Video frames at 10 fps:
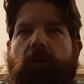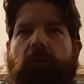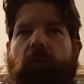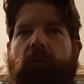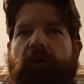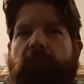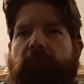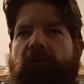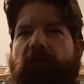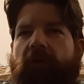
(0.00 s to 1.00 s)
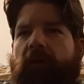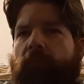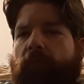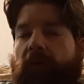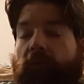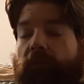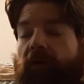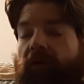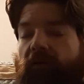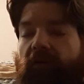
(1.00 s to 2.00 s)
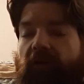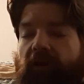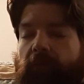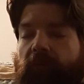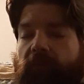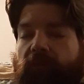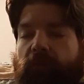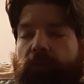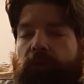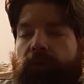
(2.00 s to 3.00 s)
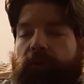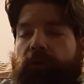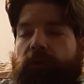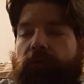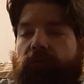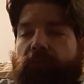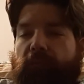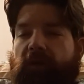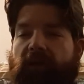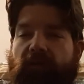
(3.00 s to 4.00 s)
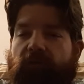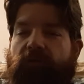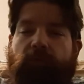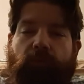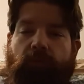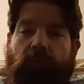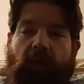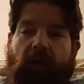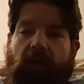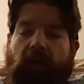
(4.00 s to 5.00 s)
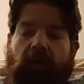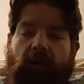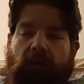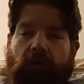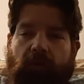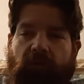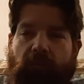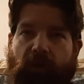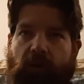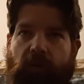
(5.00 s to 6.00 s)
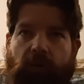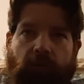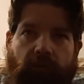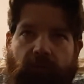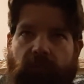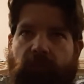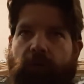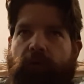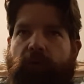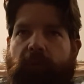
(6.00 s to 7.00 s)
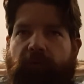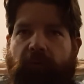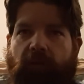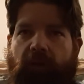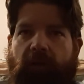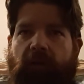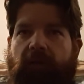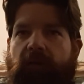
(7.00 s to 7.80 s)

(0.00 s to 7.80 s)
what it really is a setup is to meet this dude at tomorrow for a new opportunity